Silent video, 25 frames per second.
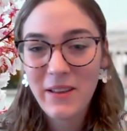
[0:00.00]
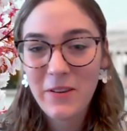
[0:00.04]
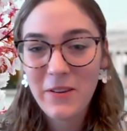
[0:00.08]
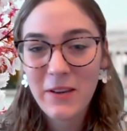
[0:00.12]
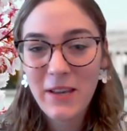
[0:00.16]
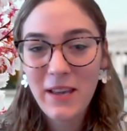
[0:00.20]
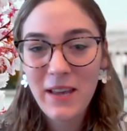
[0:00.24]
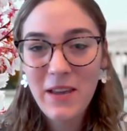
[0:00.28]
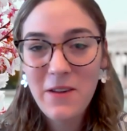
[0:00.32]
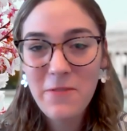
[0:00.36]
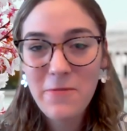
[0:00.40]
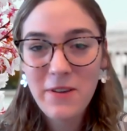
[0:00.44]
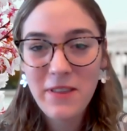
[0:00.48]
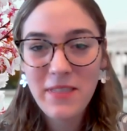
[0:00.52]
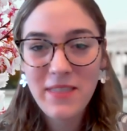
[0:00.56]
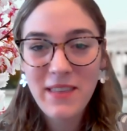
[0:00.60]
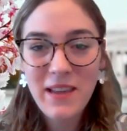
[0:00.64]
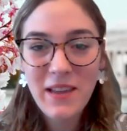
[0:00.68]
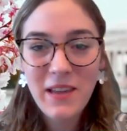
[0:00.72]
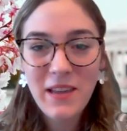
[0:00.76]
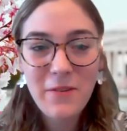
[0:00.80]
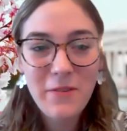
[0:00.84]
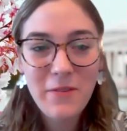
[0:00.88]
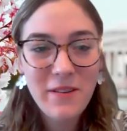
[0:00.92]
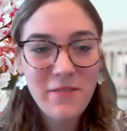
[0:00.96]
Okay, well,
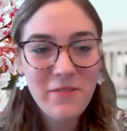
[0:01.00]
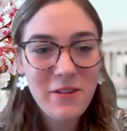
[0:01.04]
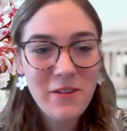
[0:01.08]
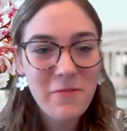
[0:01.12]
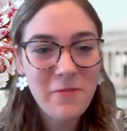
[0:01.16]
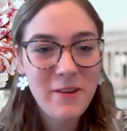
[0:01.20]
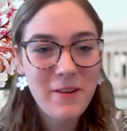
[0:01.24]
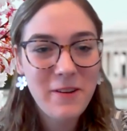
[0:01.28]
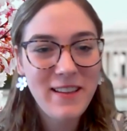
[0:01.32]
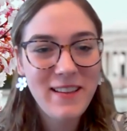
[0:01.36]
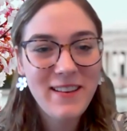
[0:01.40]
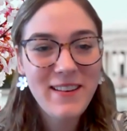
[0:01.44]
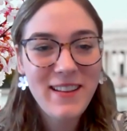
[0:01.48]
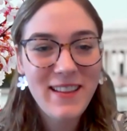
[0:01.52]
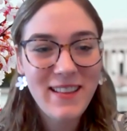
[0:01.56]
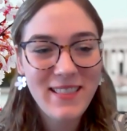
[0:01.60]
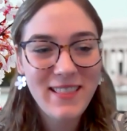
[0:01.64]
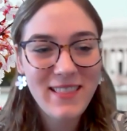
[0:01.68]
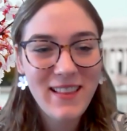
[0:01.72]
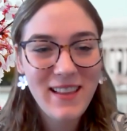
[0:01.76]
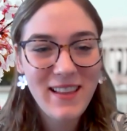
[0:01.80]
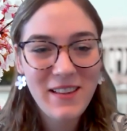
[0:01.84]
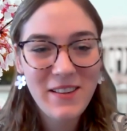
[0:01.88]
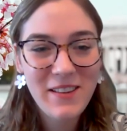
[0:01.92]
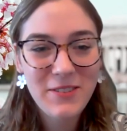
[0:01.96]
thank you everyone. And
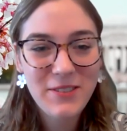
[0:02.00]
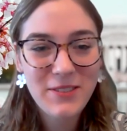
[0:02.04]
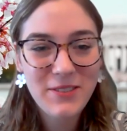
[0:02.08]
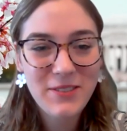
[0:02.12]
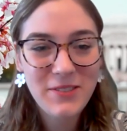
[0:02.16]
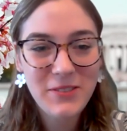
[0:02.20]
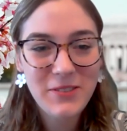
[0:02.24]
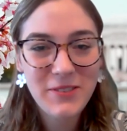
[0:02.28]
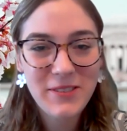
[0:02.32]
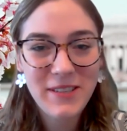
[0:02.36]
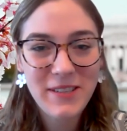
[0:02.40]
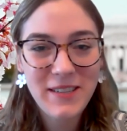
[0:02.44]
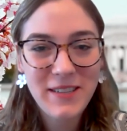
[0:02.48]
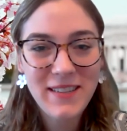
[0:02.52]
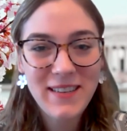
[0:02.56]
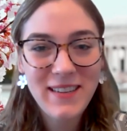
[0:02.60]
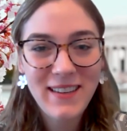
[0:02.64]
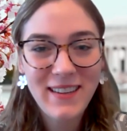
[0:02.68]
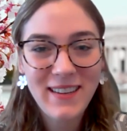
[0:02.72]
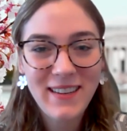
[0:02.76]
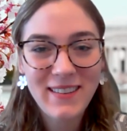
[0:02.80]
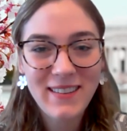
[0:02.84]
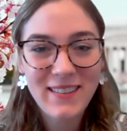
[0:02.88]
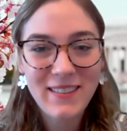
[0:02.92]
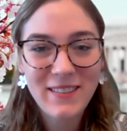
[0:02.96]
thank you, Susan.
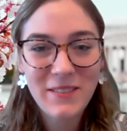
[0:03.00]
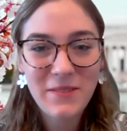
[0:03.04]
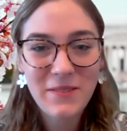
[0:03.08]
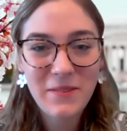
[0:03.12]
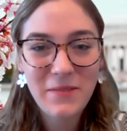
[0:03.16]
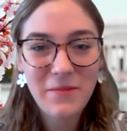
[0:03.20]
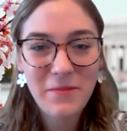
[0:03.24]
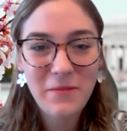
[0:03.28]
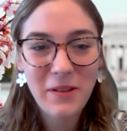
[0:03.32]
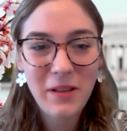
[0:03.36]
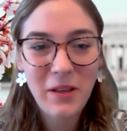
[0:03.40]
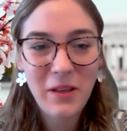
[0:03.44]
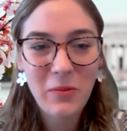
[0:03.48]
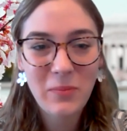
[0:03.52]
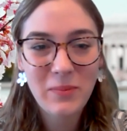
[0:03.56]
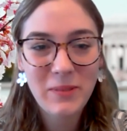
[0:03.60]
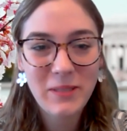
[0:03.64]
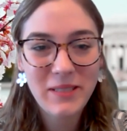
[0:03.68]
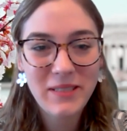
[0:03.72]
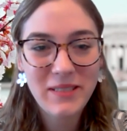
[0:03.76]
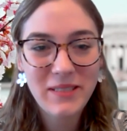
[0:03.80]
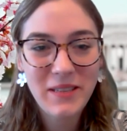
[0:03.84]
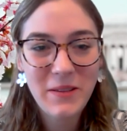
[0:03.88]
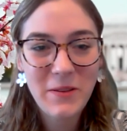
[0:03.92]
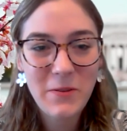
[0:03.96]
And we hope to
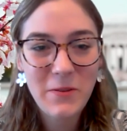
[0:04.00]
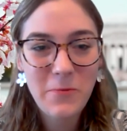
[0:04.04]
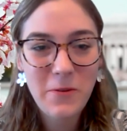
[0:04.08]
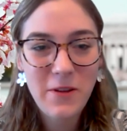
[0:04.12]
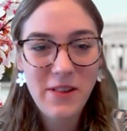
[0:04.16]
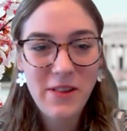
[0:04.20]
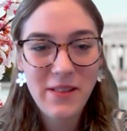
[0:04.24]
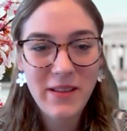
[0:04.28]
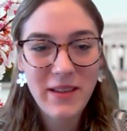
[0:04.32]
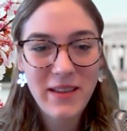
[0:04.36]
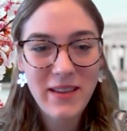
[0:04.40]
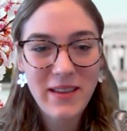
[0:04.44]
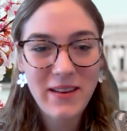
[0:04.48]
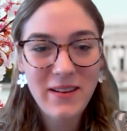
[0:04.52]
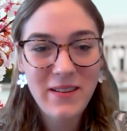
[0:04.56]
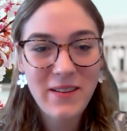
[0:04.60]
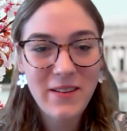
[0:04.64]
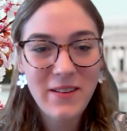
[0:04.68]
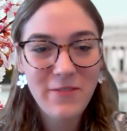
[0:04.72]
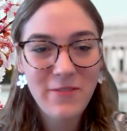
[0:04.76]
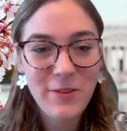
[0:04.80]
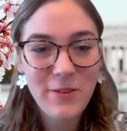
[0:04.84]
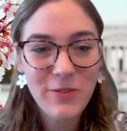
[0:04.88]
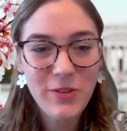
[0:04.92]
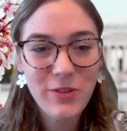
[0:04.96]
see you all again
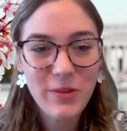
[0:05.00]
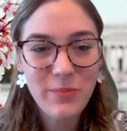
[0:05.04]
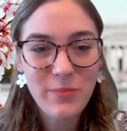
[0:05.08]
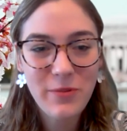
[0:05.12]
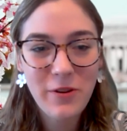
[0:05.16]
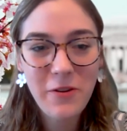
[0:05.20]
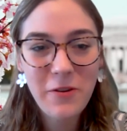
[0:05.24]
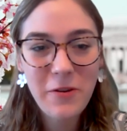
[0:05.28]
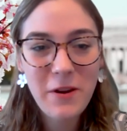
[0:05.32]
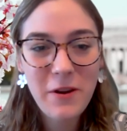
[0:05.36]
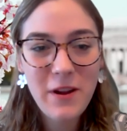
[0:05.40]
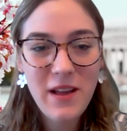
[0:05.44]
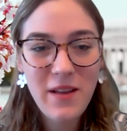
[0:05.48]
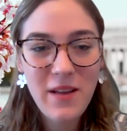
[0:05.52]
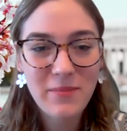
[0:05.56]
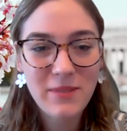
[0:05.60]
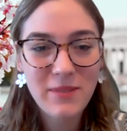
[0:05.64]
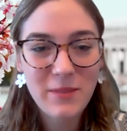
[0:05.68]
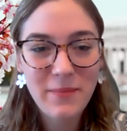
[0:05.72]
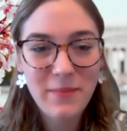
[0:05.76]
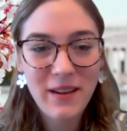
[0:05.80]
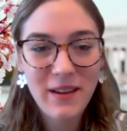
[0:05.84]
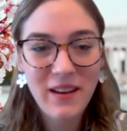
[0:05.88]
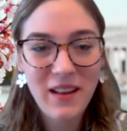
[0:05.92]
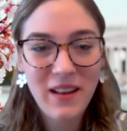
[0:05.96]
on future programs,
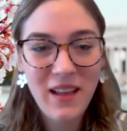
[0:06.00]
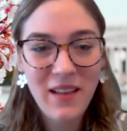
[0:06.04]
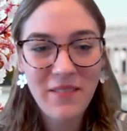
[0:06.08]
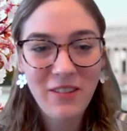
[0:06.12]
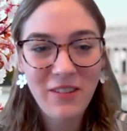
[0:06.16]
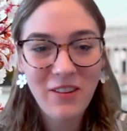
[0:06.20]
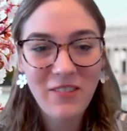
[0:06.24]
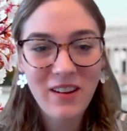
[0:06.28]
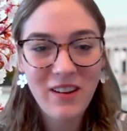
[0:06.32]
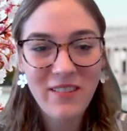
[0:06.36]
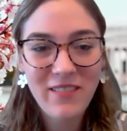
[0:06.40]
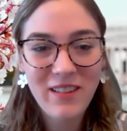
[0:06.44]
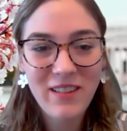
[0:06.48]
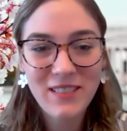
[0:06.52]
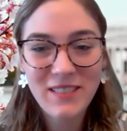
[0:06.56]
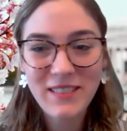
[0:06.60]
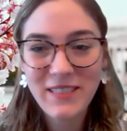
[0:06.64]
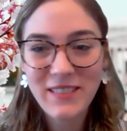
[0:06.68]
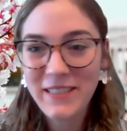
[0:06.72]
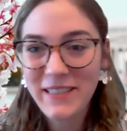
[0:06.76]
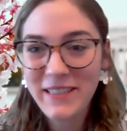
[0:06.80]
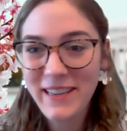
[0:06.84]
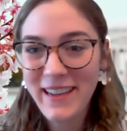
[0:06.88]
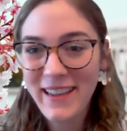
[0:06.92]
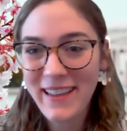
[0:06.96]
but have a great rest of
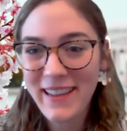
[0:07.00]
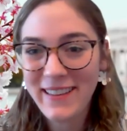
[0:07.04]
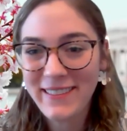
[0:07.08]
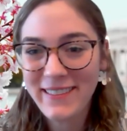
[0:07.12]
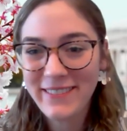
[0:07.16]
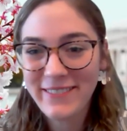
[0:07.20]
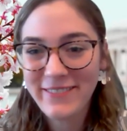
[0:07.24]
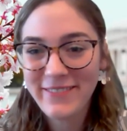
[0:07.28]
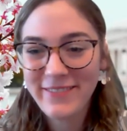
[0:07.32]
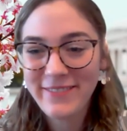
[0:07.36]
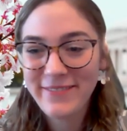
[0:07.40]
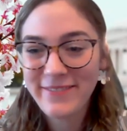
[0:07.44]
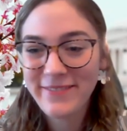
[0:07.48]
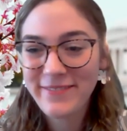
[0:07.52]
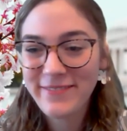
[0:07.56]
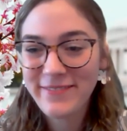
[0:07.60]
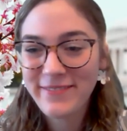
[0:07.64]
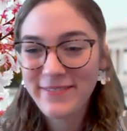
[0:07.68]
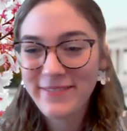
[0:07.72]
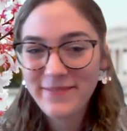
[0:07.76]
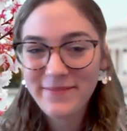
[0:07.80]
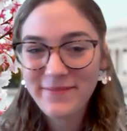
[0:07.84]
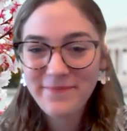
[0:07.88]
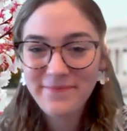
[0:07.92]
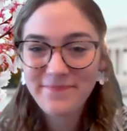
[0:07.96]
your day.
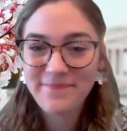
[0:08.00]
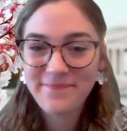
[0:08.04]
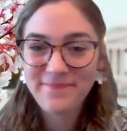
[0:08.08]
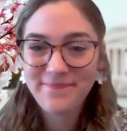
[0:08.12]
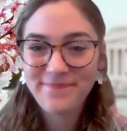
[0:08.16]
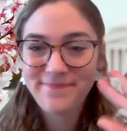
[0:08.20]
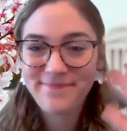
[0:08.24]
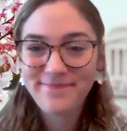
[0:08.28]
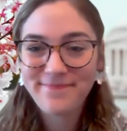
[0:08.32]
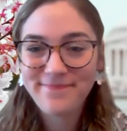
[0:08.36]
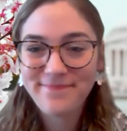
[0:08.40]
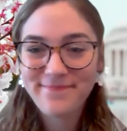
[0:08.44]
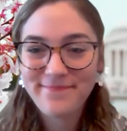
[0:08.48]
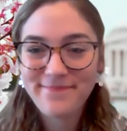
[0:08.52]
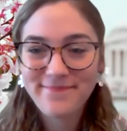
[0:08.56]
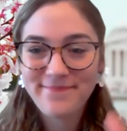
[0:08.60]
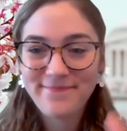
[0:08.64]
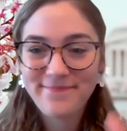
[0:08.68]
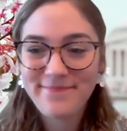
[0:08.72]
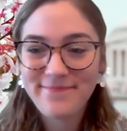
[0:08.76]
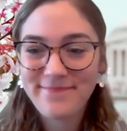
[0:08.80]
Thank you,